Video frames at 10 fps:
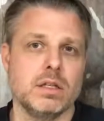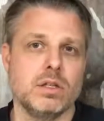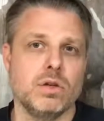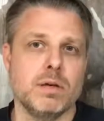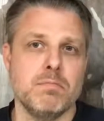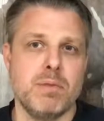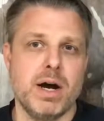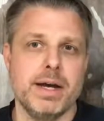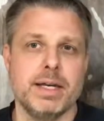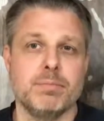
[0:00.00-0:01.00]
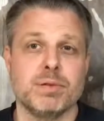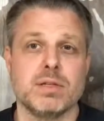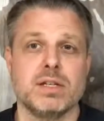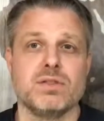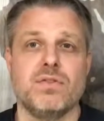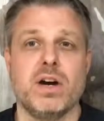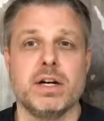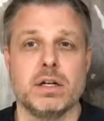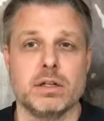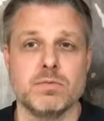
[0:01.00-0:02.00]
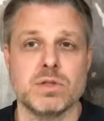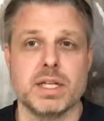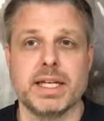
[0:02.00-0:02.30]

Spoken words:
you can buy and possess firearms